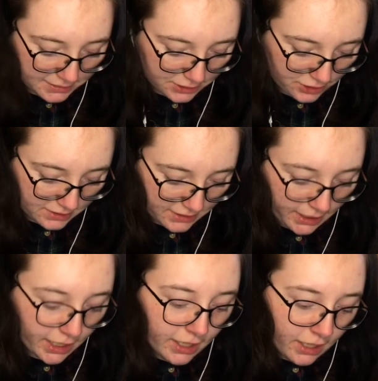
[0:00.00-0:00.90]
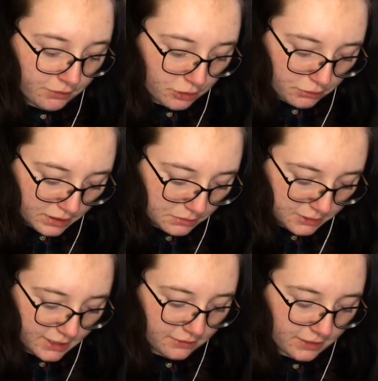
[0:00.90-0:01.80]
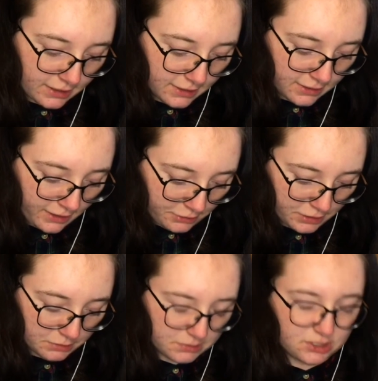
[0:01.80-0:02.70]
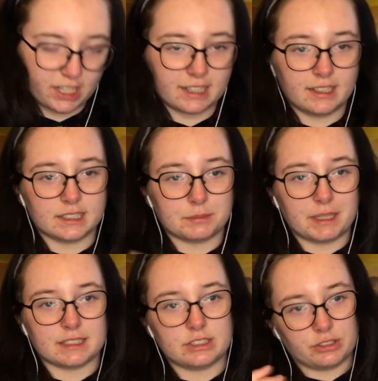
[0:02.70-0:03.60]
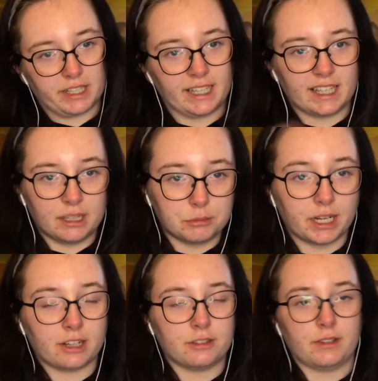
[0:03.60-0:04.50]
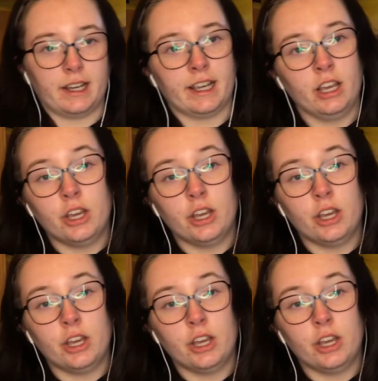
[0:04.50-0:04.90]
As you can see, I've got Christmas gift ideas and then Christmas checklists, basically so I can keep track of like